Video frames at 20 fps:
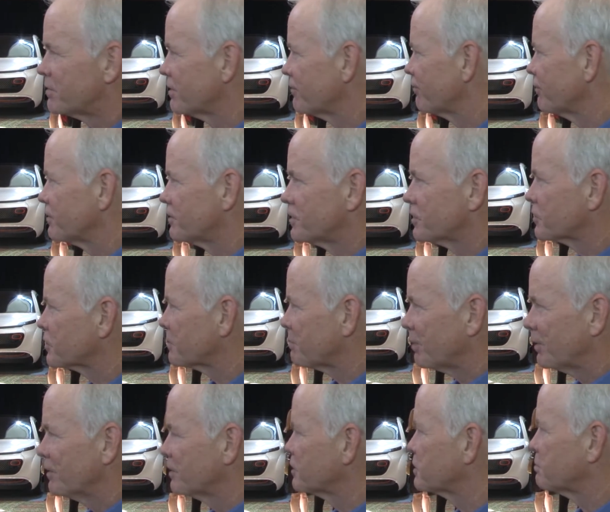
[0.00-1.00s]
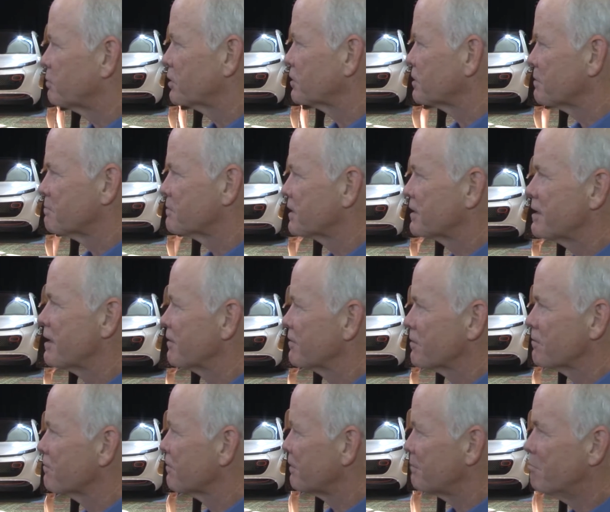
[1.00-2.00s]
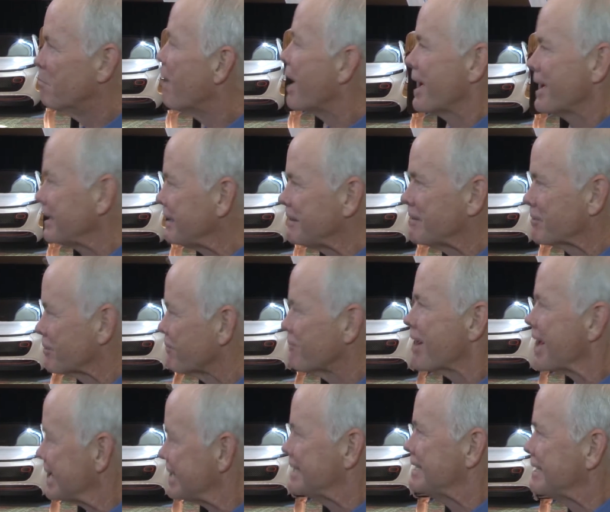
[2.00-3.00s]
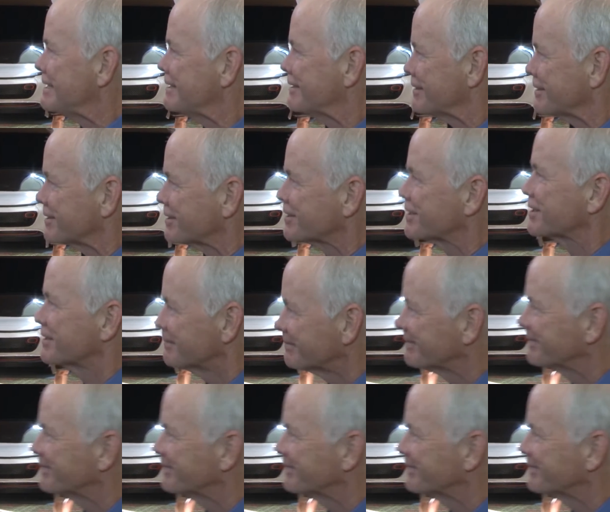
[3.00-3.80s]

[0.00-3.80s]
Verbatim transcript: different disciplines, put them together and mine their ideas.